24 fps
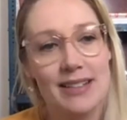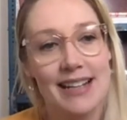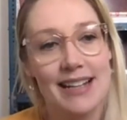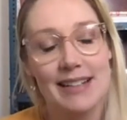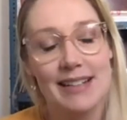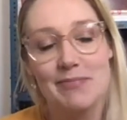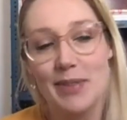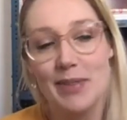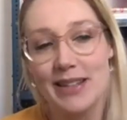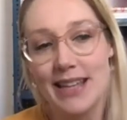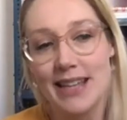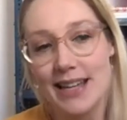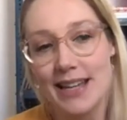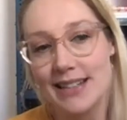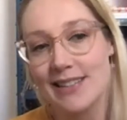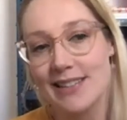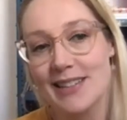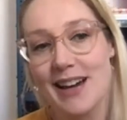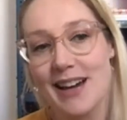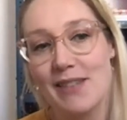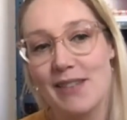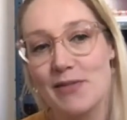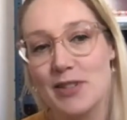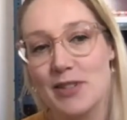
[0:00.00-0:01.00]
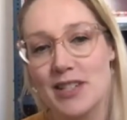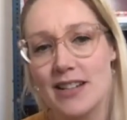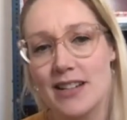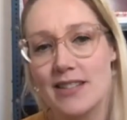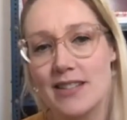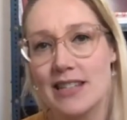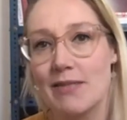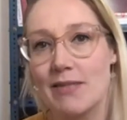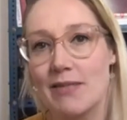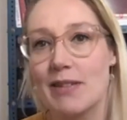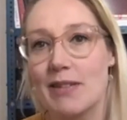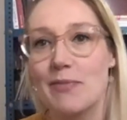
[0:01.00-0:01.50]
And by the end of the conversation,
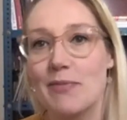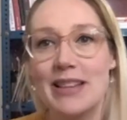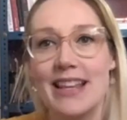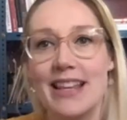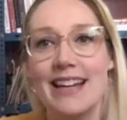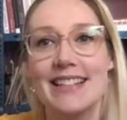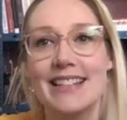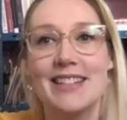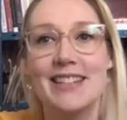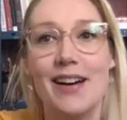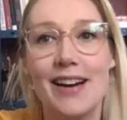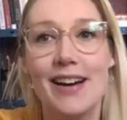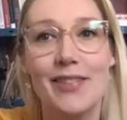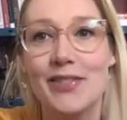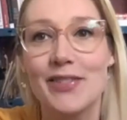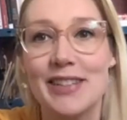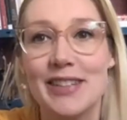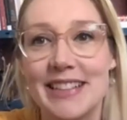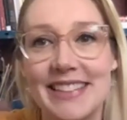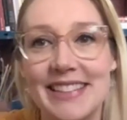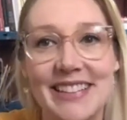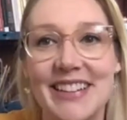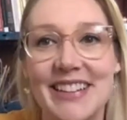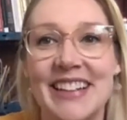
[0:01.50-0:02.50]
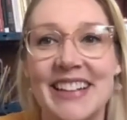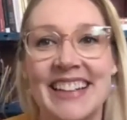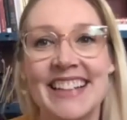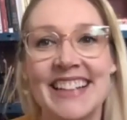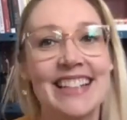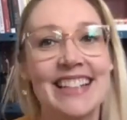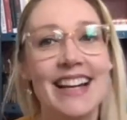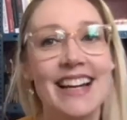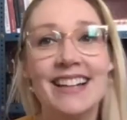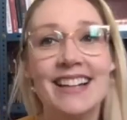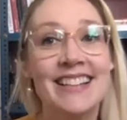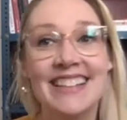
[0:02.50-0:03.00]
they went, We'd like to offer you
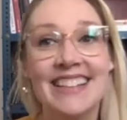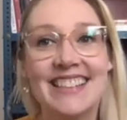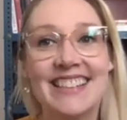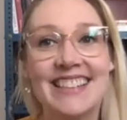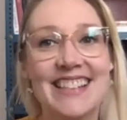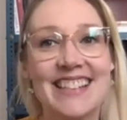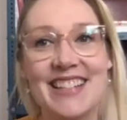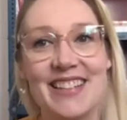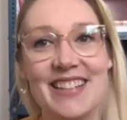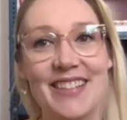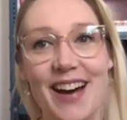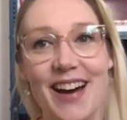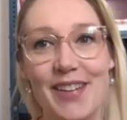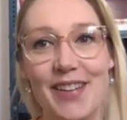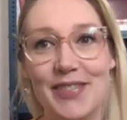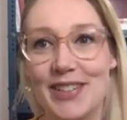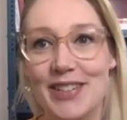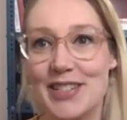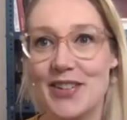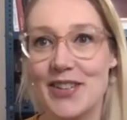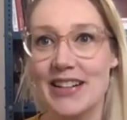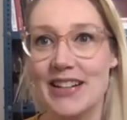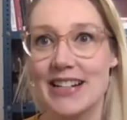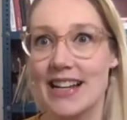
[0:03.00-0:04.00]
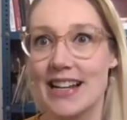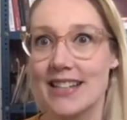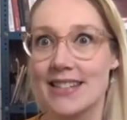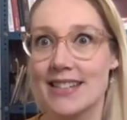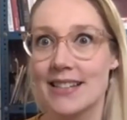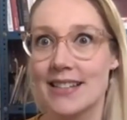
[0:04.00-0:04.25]
an unconditional offer to join us.